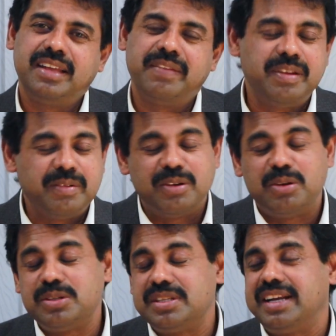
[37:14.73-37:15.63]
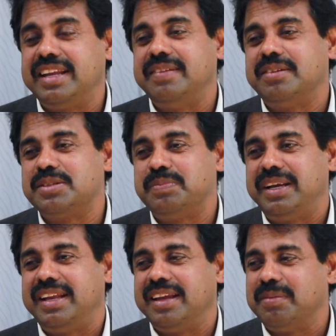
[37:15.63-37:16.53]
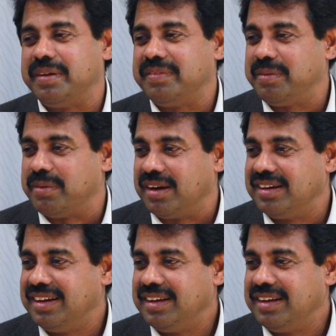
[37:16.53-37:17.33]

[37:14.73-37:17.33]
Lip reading: Everyone knows that he was beating up everyone.